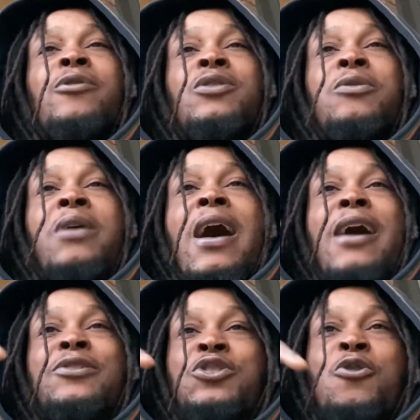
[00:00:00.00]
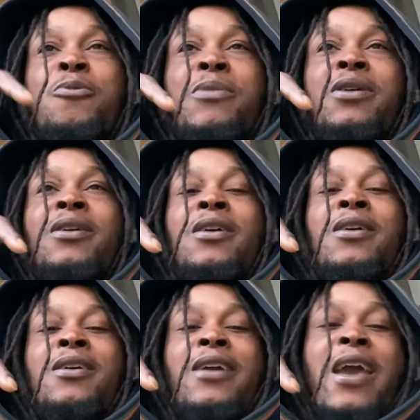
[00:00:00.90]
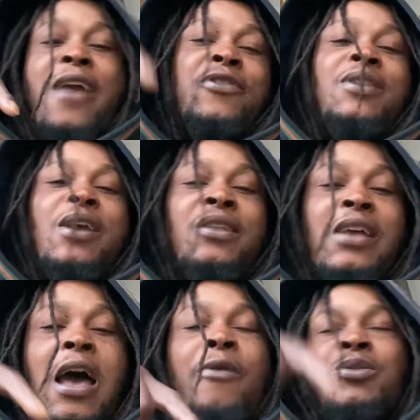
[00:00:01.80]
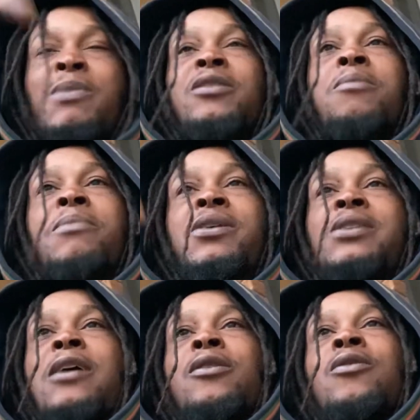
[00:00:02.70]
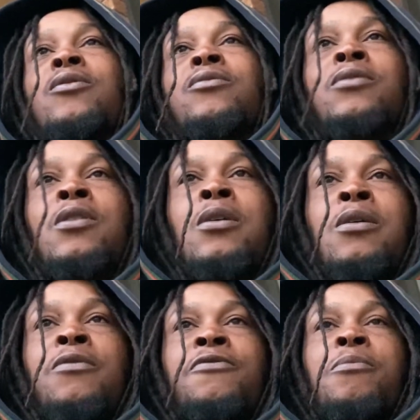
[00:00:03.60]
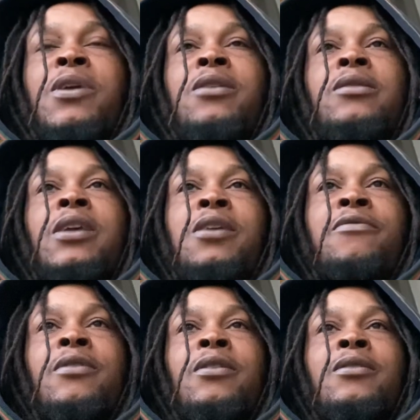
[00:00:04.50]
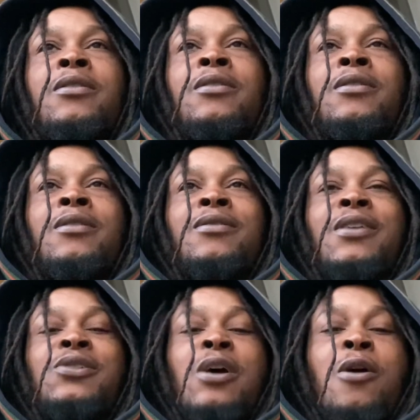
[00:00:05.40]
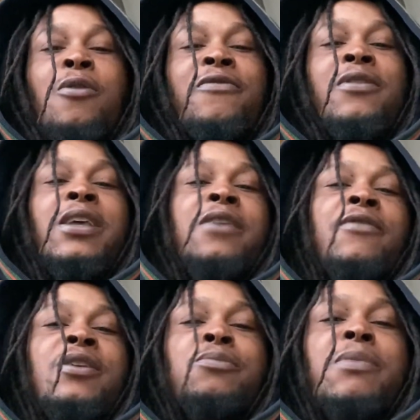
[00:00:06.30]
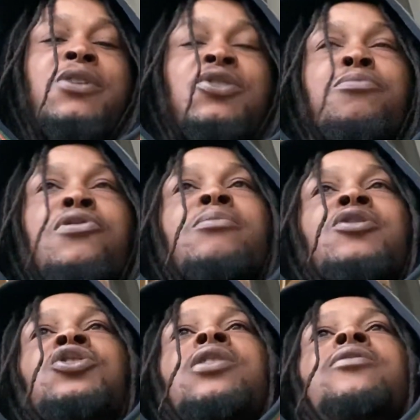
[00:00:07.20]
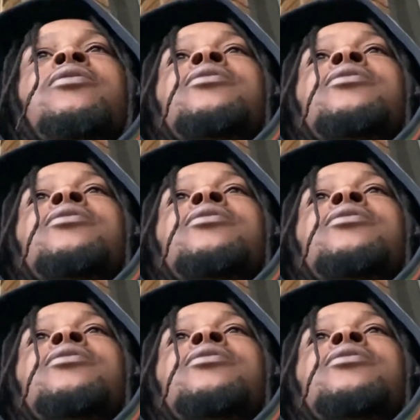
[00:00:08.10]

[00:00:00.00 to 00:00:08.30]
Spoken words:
So God showed me everything that I was about to miss out on from me leaving this earth and leaving this mission prematurely.